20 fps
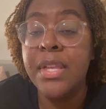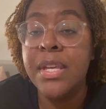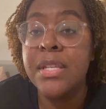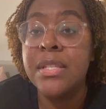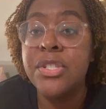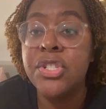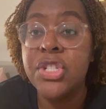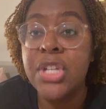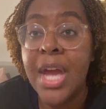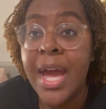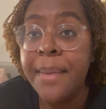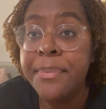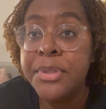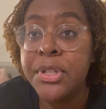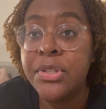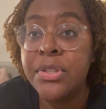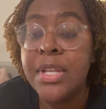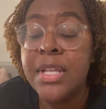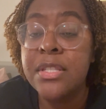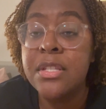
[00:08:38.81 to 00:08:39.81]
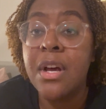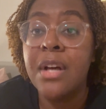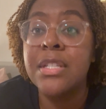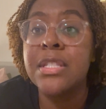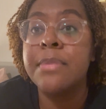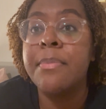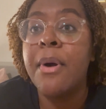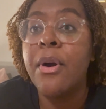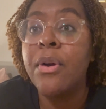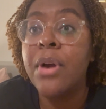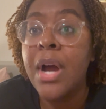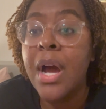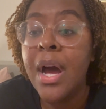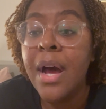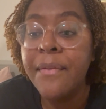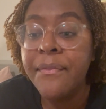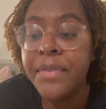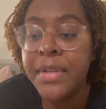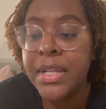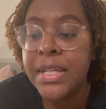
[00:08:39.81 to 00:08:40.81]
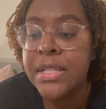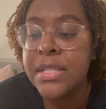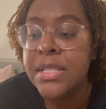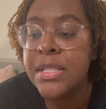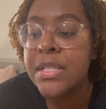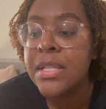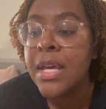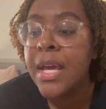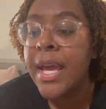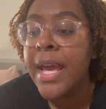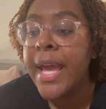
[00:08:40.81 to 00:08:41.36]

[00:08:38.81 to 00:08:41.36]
this chapter that talks about confidence